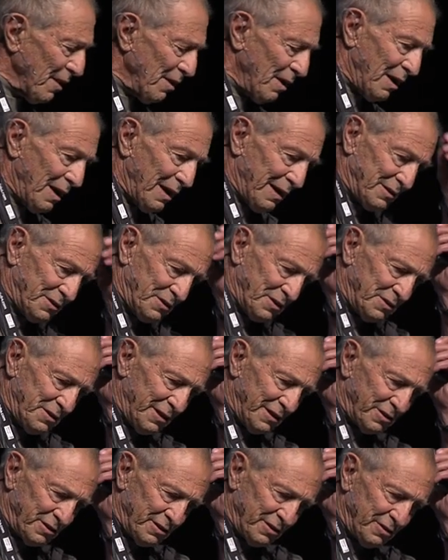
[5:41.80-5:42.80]
I had
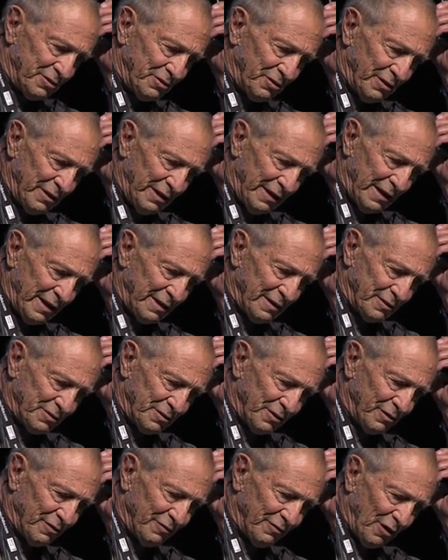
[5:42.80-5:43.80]
suggested to the
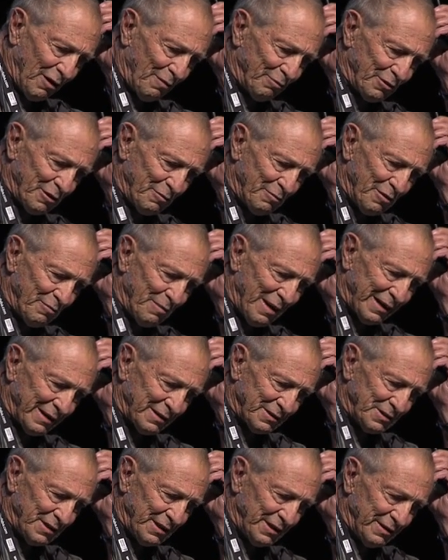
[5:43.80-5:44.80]
editor of Optima
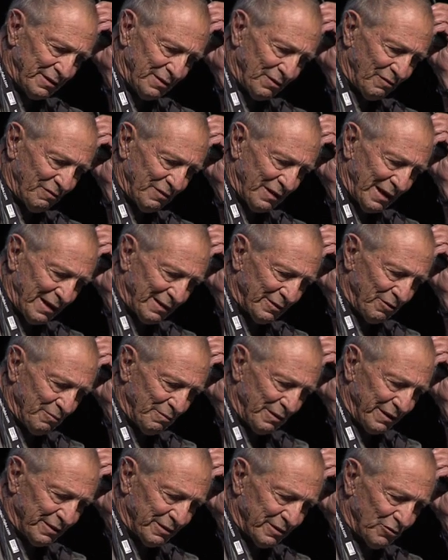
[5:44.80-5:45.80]
magazine of the
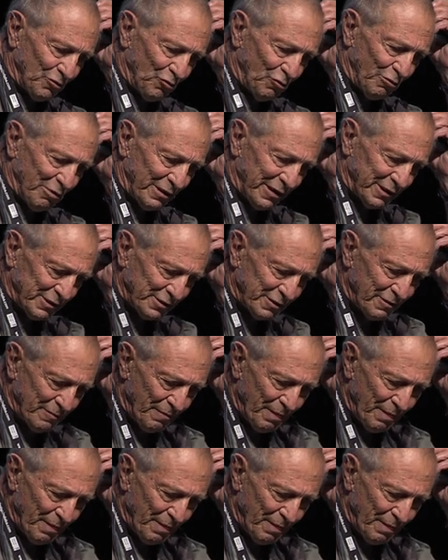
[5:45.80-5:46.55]
Anglo-American Corporation